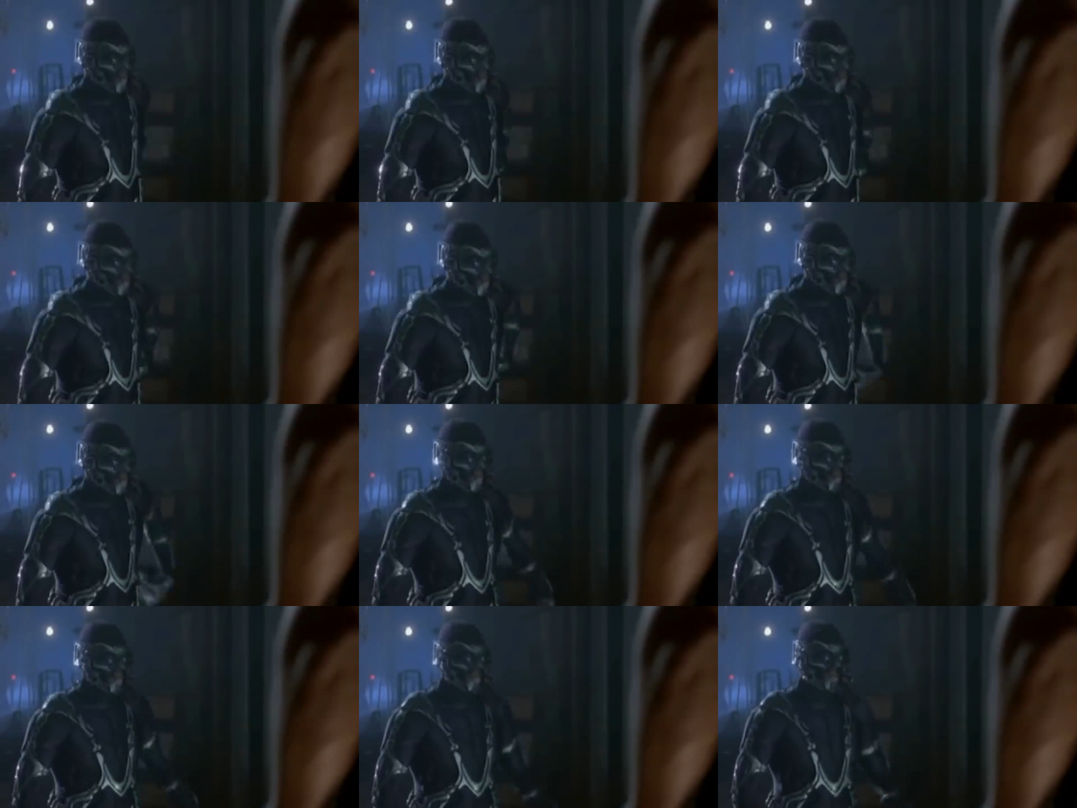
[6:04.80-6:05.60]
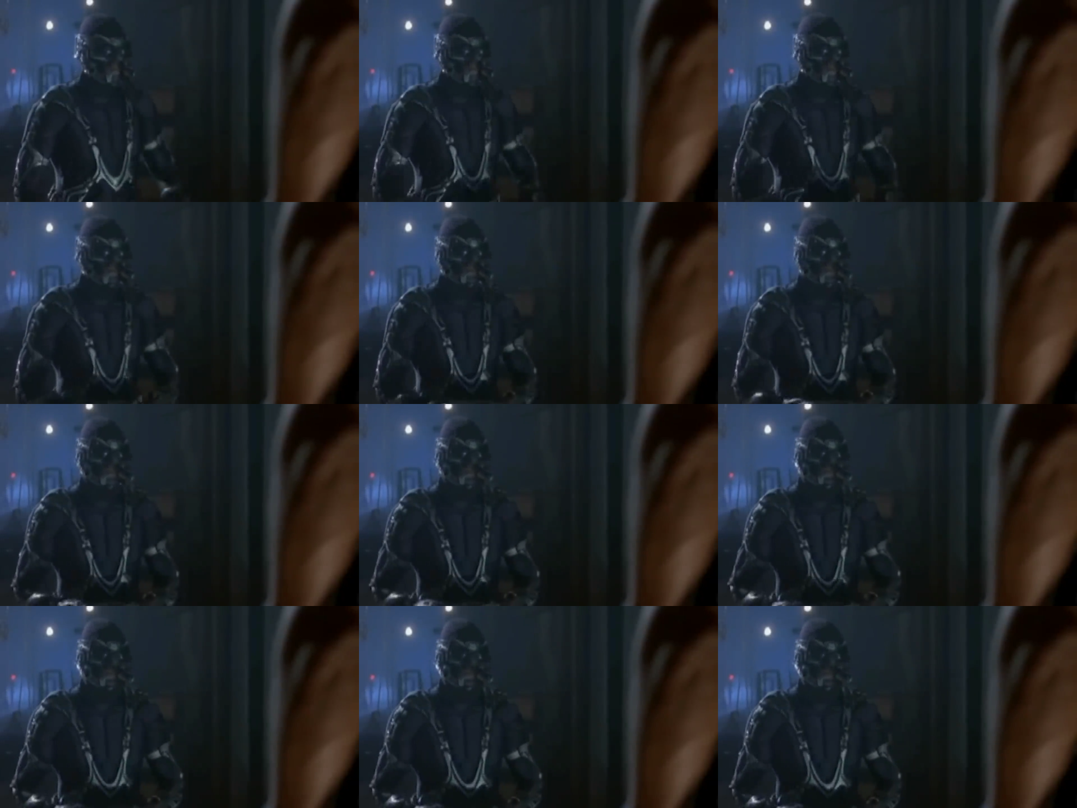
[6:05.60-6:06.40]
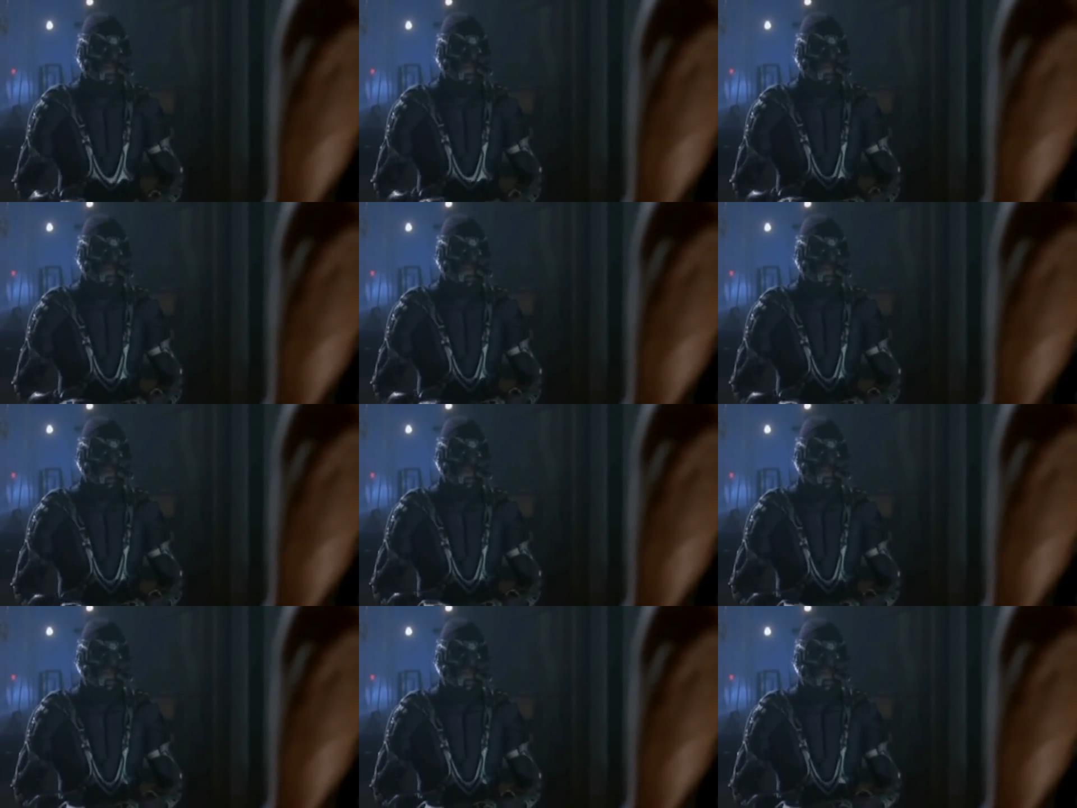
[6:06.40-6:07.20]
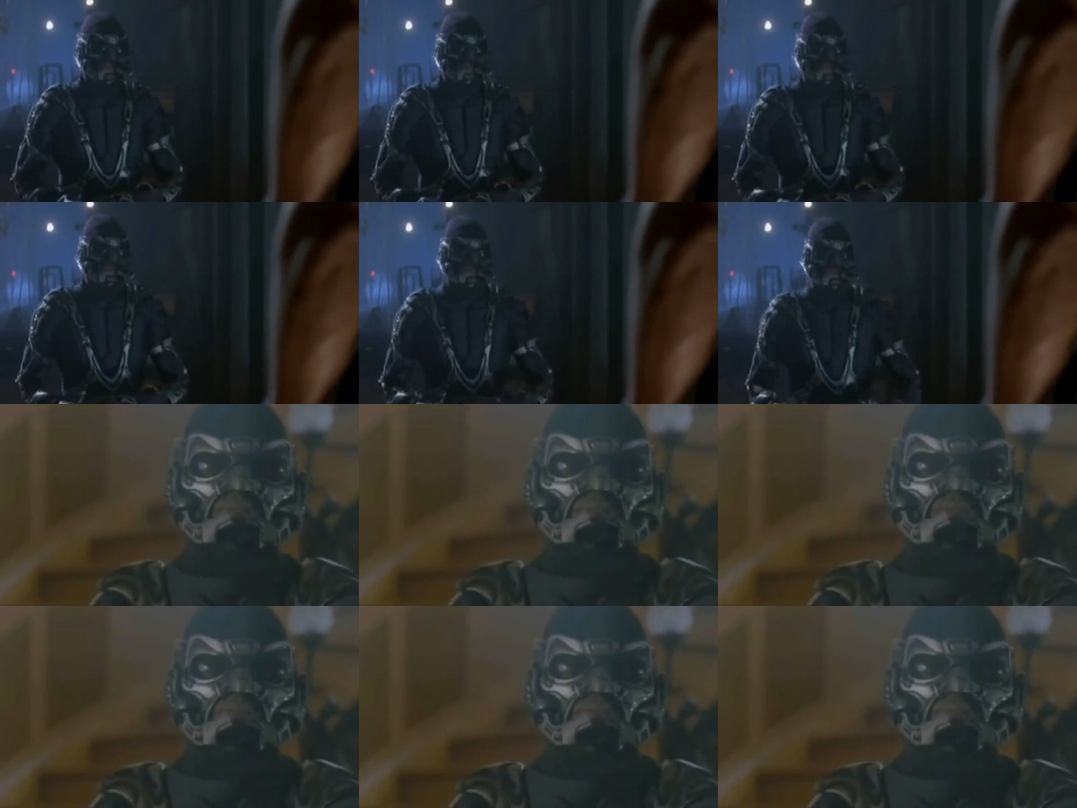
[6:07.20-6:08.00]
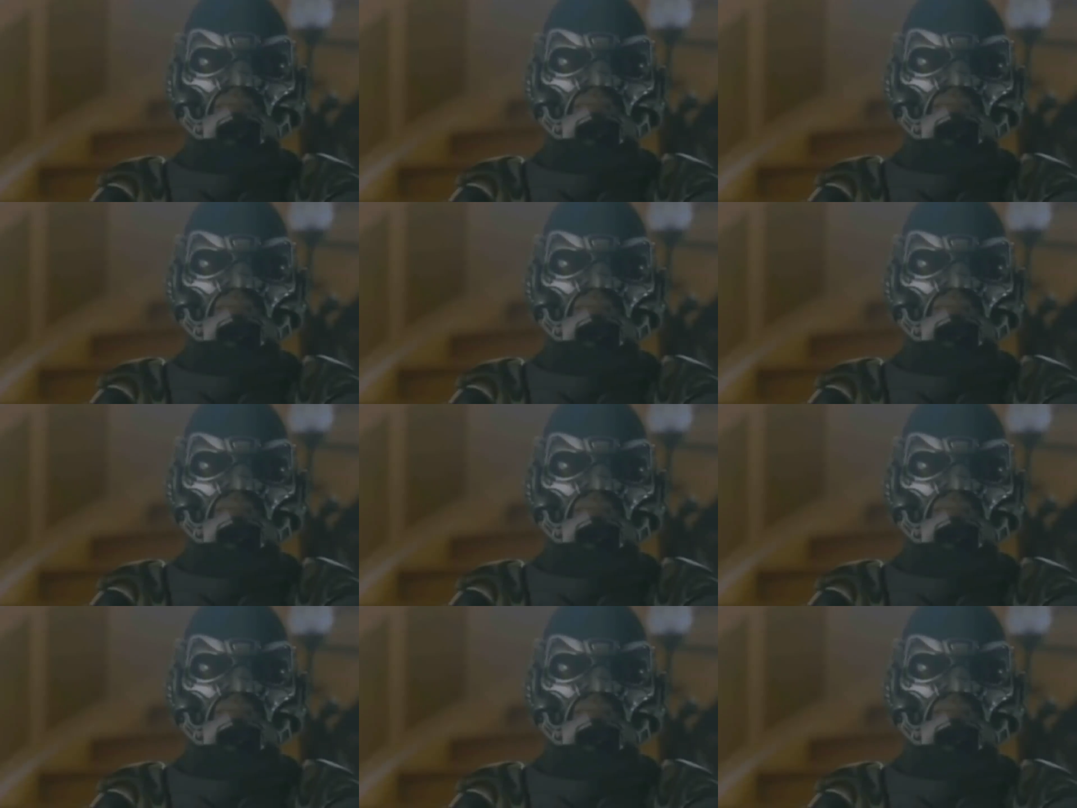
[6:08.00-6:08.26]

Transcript: [unreadable: no face in view]